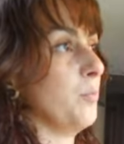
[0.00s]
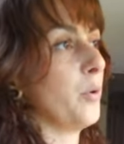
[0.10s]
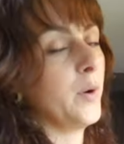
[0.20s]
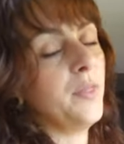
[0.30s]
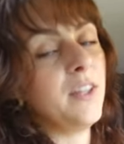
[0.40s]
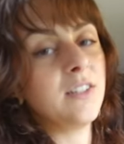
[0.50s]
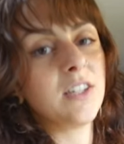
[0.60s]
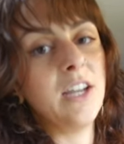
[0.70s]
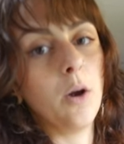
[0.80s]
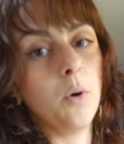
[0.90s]
our important things
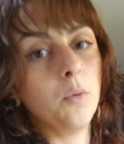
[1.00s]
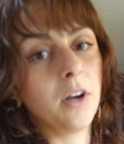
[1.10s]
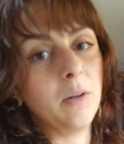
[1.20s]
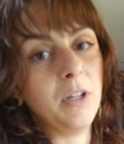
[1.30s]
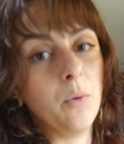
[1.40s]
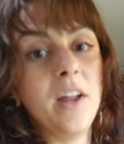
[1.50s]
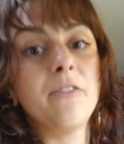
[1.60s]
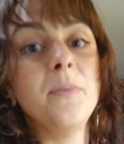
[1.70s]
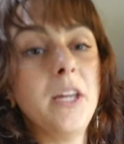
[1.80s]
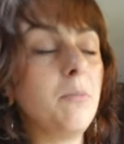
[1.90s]
in here when we're gonna be away
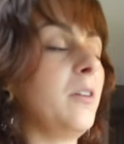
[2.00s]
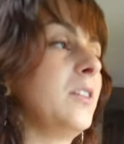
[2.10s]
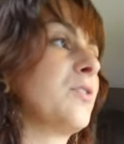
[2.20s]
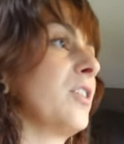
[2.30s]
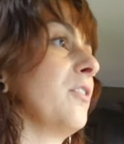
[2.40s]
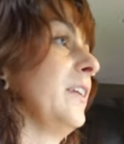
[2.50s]
from the ambulance for a